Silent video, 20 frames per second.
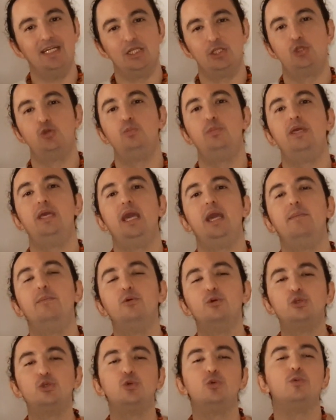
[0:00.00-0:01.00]
to be
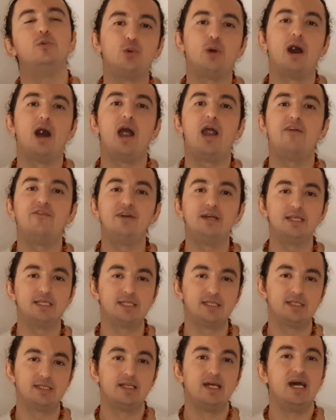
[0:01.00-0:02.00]
able to
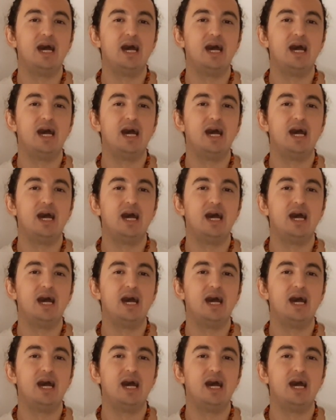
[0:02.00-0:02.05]
harvest